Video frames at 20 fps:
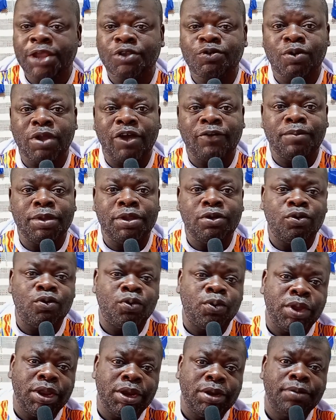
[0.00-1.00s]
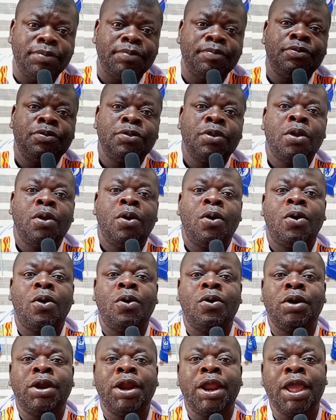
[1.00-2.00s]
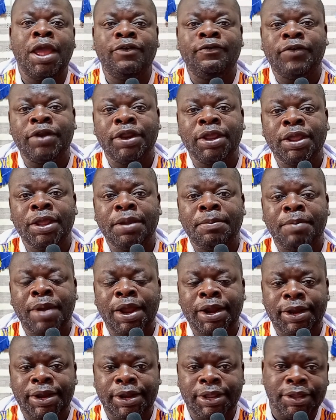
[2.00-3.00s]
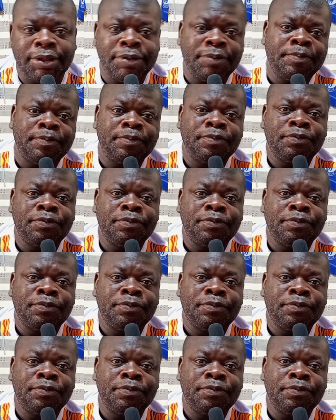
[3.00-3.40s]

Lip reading: as we have been doing on every Monday.